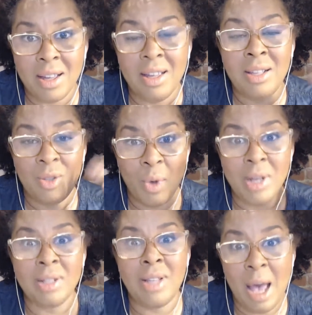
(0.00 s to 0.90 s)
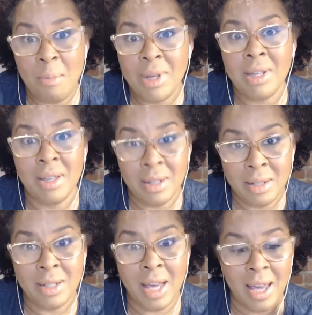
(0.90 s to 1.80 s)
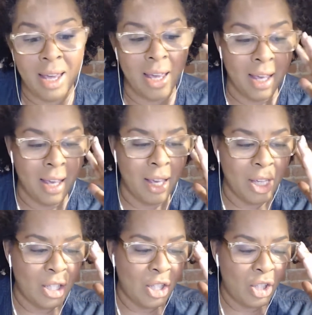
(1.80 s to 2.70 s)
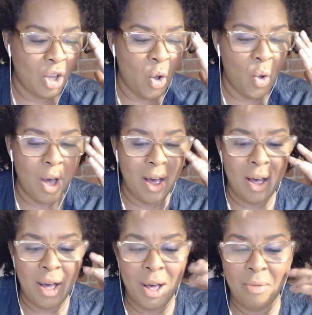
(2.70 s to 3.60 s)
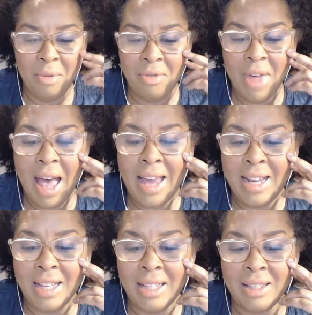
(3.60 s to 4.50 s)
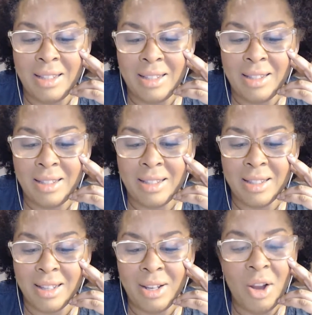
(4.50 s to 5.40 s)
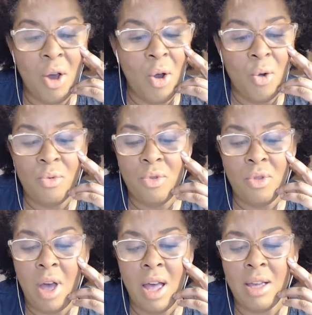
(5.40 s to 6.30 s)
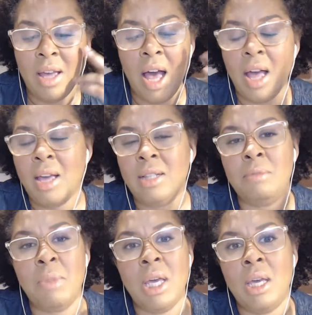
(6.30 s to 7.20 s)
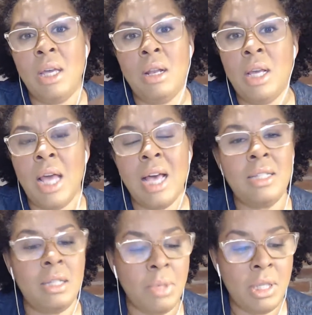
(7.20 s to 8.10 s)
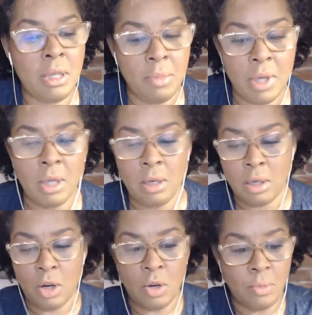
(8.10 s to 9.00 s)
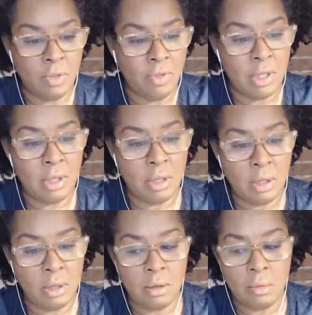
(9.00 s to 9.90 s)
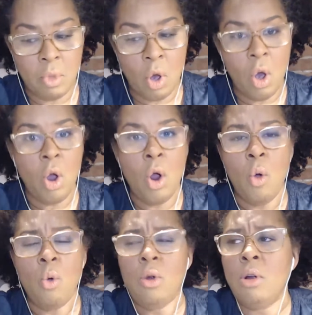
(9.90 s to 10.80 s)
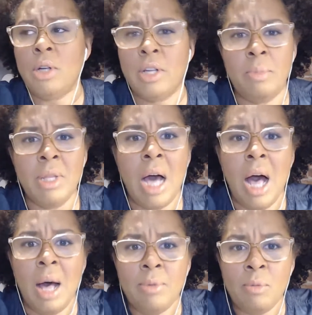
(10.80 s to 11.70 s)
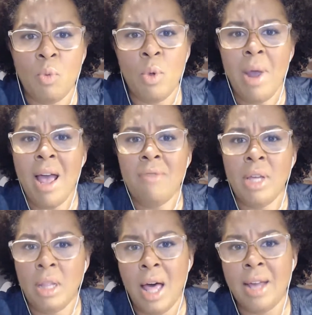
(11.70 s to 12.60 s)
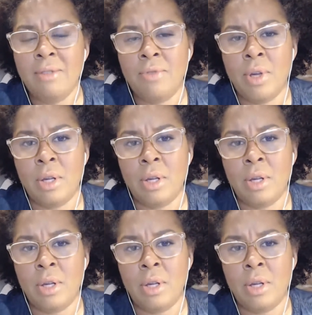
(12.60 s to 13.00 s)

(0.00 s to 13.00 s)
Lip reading: is what is happening here today. So that is, no, it's me. It has to be something in terms of the system, or it could be the optimum. We were having a lot of